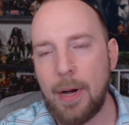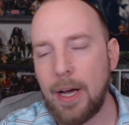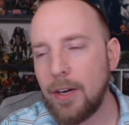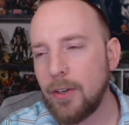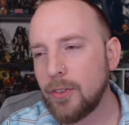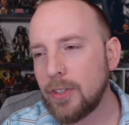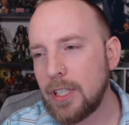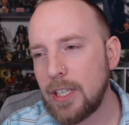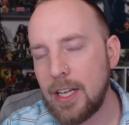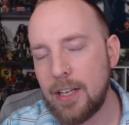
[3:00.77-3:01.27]
I
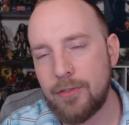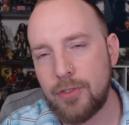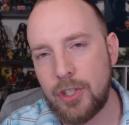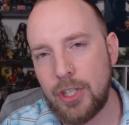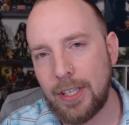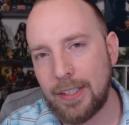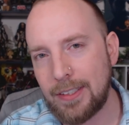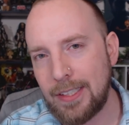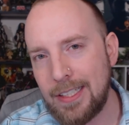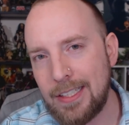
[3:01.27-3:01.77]
don't think I've
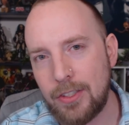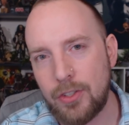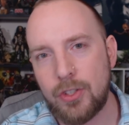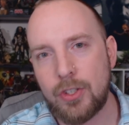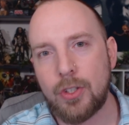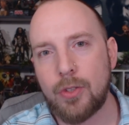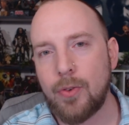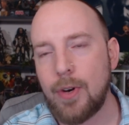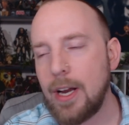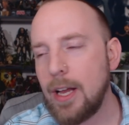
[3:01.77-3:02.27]
checked
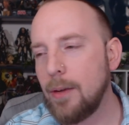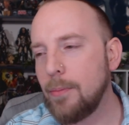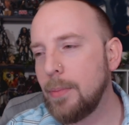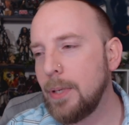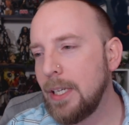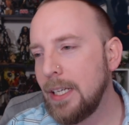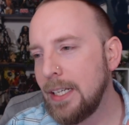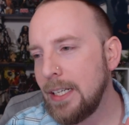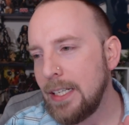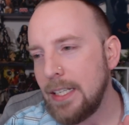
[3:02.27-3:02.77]

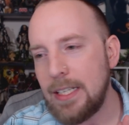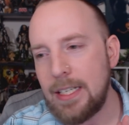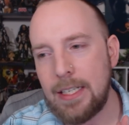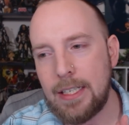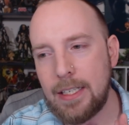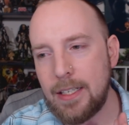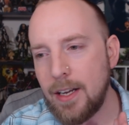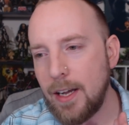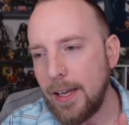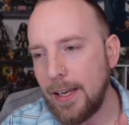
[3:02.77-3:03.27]
Instagram
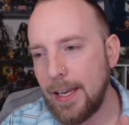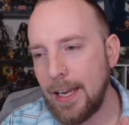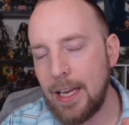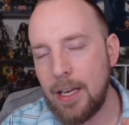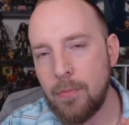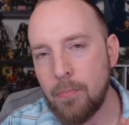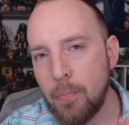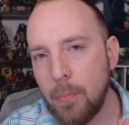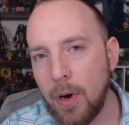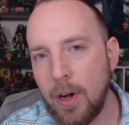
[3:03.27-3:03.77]
in
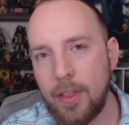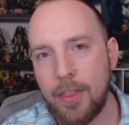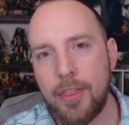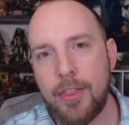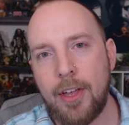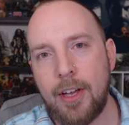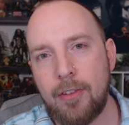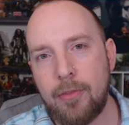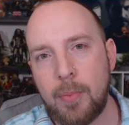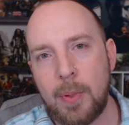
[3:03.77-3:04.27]
a
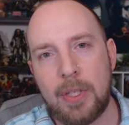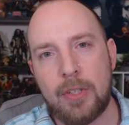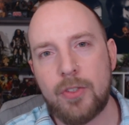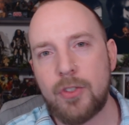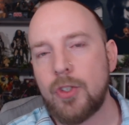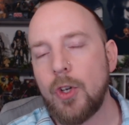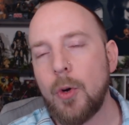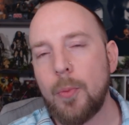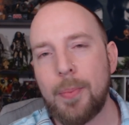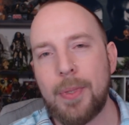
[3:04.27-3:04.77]
month. I've been
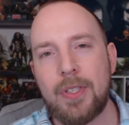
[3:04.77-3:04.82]
so